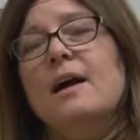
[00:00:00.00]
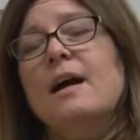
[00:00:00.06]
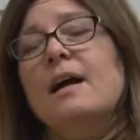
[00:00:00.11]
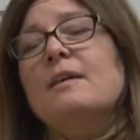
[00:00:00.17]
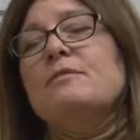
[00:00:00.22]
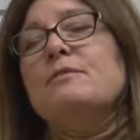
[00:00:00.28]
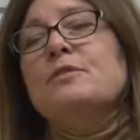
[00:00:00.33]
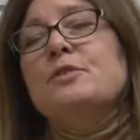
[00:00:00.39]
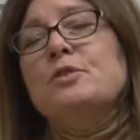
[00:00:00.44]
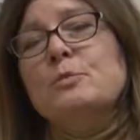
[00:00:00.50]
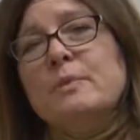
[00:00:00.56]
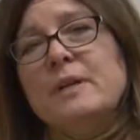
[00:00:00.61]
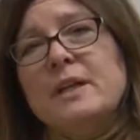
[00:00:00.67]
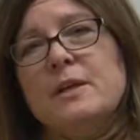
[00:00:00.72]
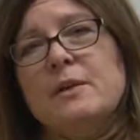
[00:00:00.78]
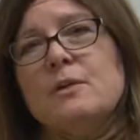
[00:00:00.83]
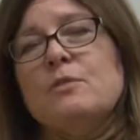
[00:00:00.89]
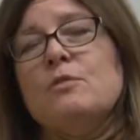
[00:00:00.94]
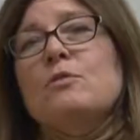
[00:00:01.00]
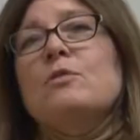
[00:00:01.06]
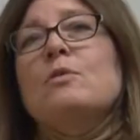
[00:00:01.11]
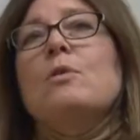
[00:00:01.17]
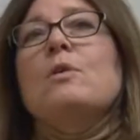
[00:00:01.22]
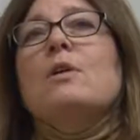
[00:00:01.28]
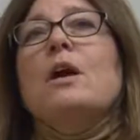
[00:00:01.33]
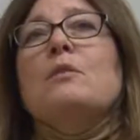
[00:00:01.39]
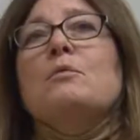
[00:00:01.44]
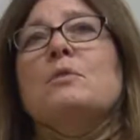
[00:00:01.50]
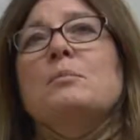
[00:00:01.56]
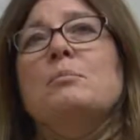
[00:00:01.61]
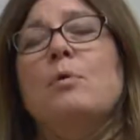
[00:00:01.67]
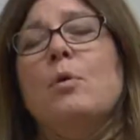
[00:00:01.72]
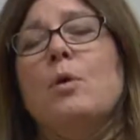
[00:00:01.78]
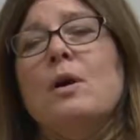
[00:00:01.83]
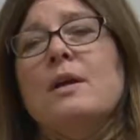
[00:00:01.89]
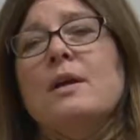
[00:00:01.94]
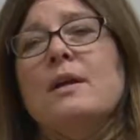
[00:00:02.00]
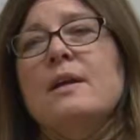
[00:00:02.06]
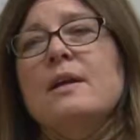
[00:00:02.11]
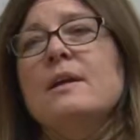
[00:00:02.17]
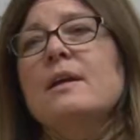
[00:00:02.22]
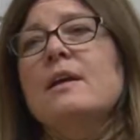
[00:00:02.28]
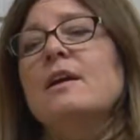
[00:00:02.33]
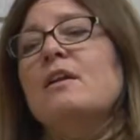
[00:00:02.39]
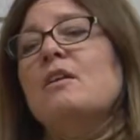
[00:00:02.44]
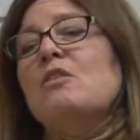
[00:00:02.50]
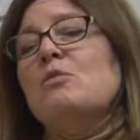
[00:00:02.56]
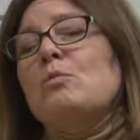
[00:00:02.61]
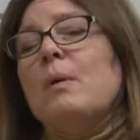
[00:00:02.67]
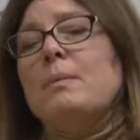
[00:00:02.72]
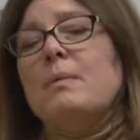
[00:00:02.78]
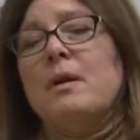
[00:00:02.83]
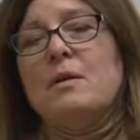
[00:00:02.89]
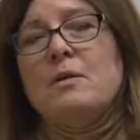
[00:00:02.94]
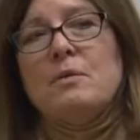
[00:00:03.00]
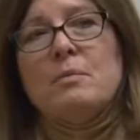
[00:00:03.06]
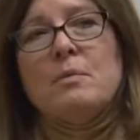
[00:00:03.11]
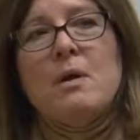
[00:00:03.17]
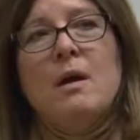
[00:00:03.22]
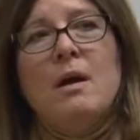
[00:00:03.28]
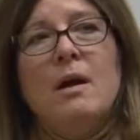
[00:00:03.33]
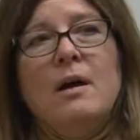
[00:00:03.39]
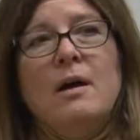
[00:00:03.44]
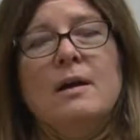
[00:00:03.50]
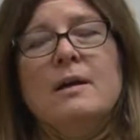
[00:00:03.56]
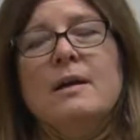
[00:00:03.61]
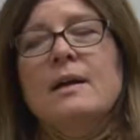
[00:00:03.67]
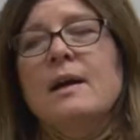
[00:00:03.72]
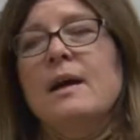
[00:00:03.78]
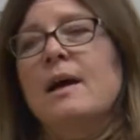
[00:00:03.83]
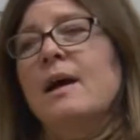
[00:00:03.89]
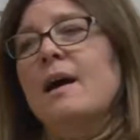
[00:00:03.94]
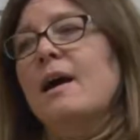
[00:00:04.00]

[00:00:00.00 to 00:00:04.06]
For too many years it was going unreported, swept under the rug.